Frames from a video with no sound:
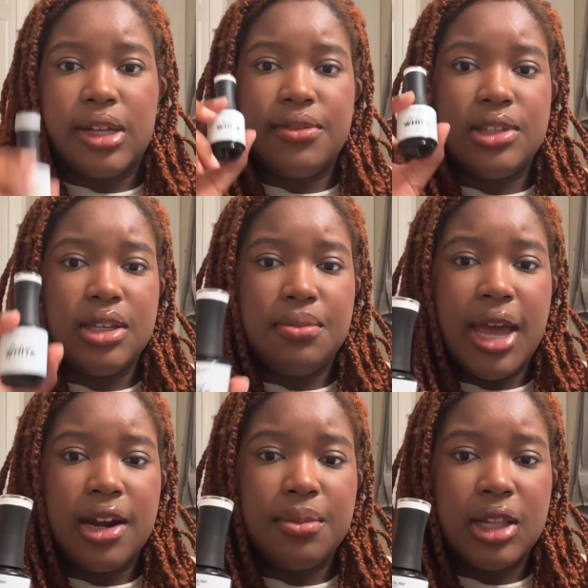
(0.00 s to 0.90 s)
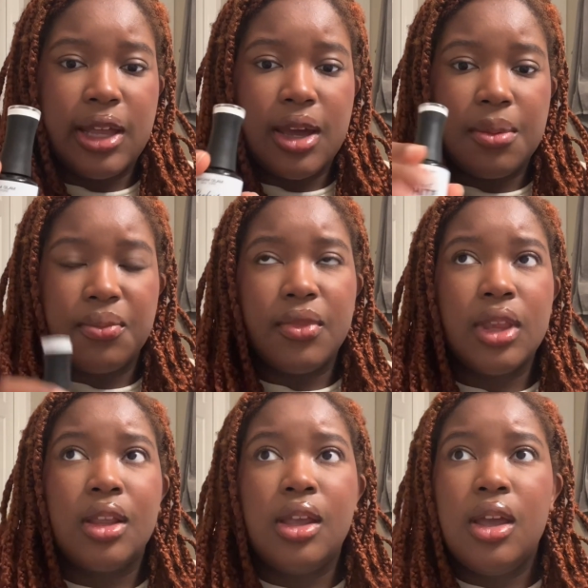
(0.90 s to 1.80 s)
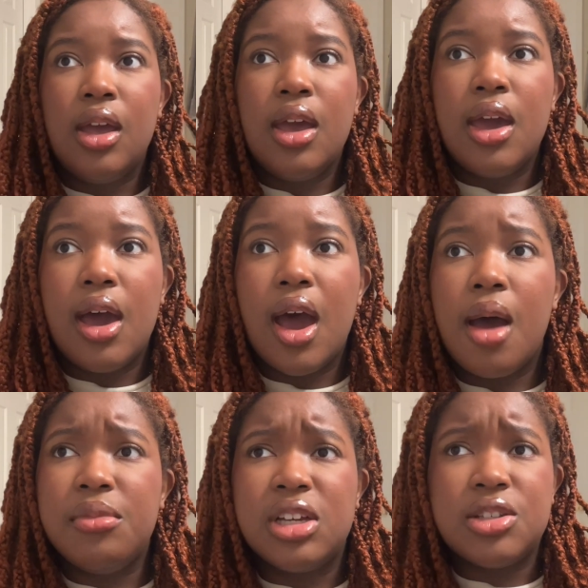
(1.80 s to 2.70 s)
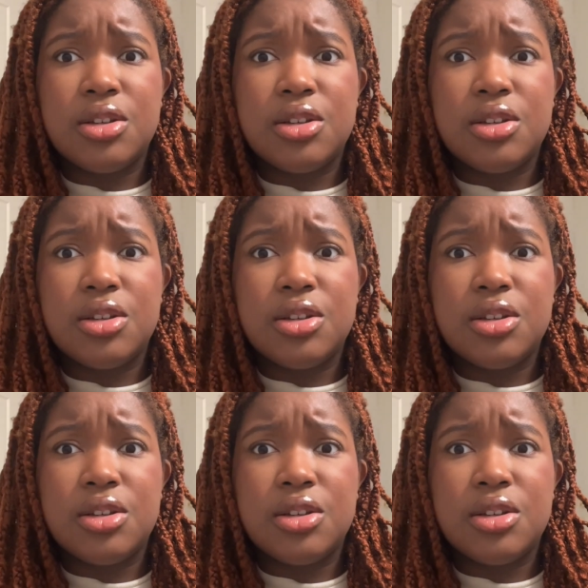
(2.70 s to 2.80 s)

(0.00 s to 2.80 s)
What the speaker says: I've seen Madam Glam. Because